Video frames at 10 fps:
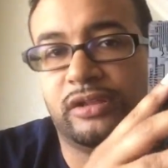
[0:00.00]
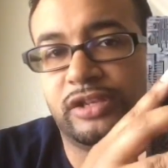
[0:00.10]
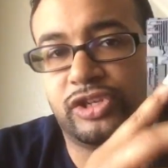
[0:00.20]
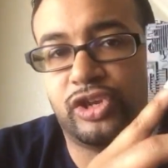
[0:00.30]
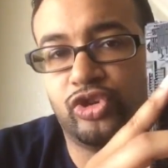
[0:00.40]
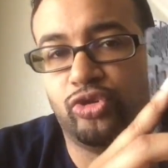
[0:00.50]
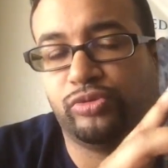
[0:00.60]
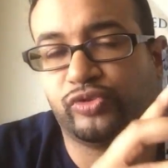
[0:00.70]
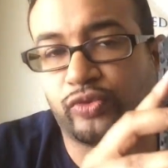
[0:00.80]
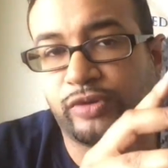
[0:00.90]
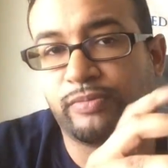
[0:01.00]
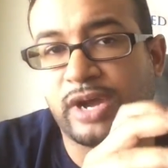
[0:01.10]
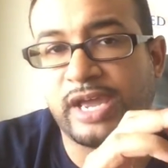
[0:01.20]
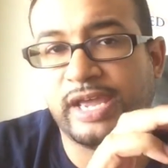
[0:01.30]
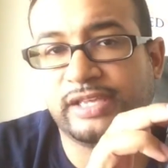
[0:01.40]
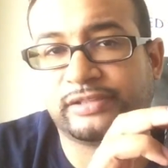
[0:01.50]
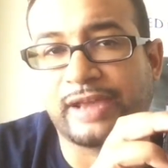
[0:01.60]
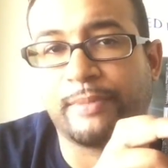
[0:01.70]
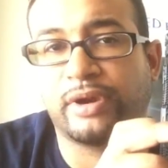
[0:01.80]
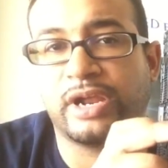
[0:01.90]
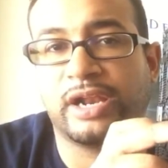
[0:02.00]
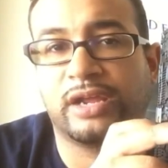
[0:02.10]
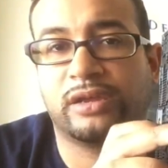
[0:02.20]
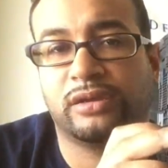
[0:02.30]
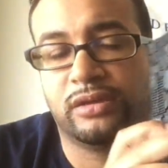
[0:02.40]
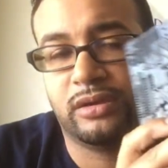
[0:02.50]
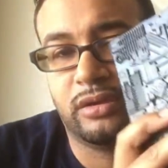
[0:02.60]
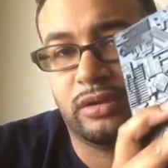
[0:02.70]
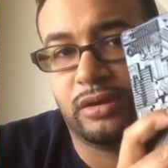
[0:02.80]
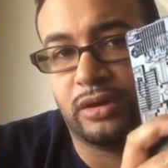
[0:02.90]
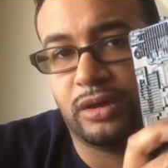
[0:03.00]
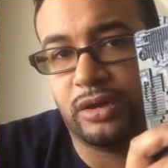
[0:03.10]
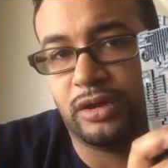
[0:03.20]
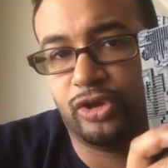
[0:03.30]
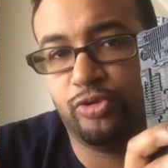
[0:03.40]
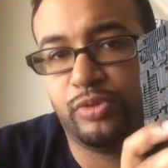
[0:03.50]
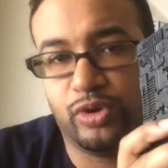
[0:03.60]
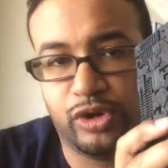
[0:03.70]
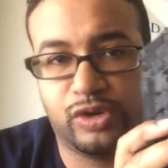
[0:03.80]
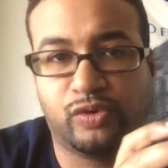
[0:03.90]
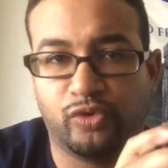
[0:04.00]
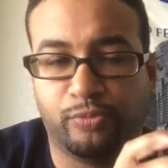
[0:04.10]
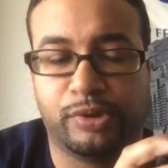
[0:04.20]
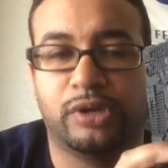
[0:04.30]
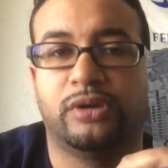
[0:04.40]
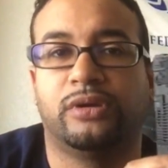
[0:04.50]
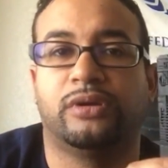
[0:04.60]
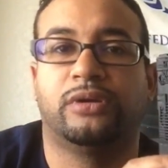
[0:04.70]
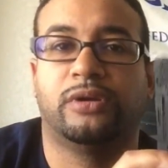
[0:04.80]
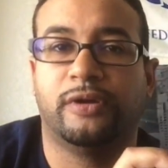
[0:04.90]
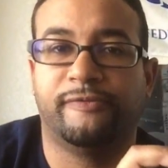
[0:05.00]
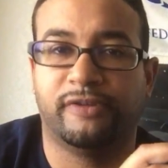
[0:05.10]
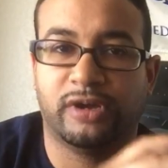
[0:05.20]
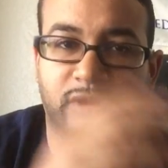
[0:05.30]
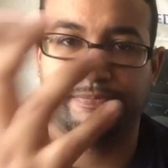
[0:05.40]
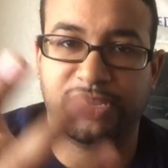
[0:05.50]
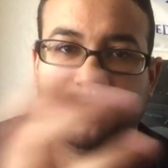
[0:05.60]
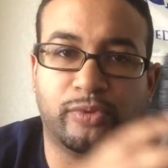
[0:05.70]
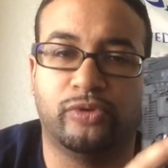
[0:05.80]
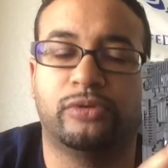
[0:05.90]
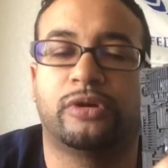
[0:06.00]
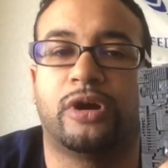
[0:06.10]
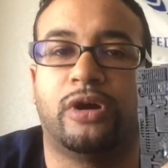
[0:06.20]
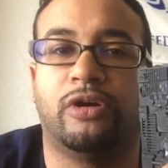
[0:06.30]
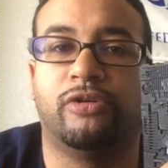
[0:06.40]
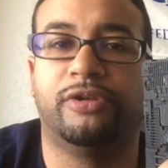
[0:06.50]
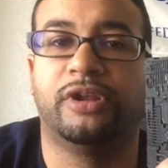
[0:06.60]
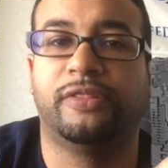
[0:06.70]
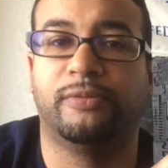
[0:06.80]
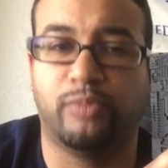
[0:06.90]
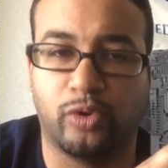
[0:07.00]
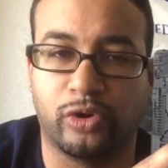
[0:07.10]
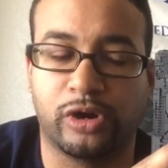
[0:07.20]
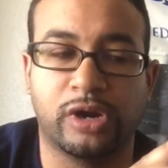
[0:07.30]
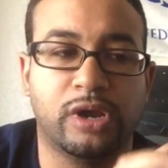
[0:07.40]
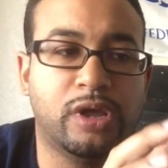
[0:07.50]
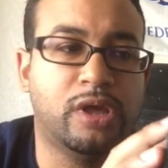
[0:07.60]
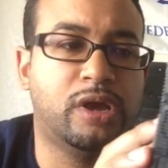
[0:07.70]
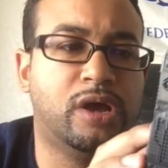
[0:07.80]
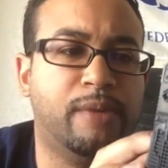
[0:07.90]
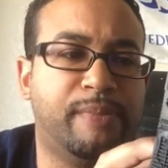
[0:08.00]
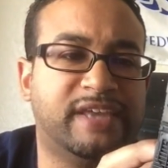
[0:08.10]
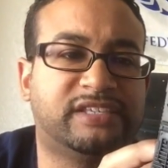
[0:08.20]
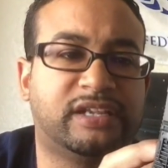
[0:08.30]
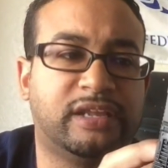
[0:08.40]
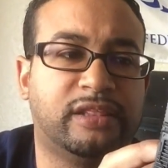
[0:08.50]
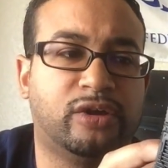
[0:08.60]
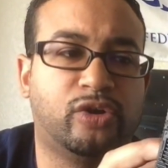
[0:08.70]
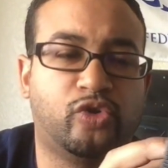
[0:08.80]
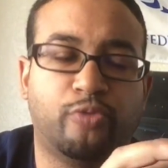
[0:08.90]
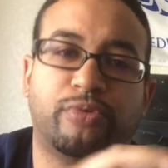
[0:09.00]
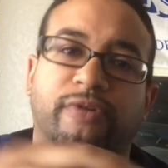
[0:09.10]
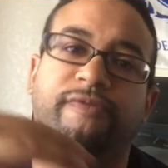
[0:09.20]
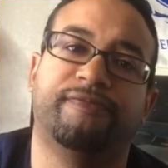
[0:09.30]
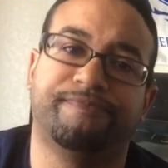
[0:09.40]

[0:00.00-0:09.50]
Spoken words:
this cube is run by a cybernetic humanoid group of people called the Borg. Basically, they're a group of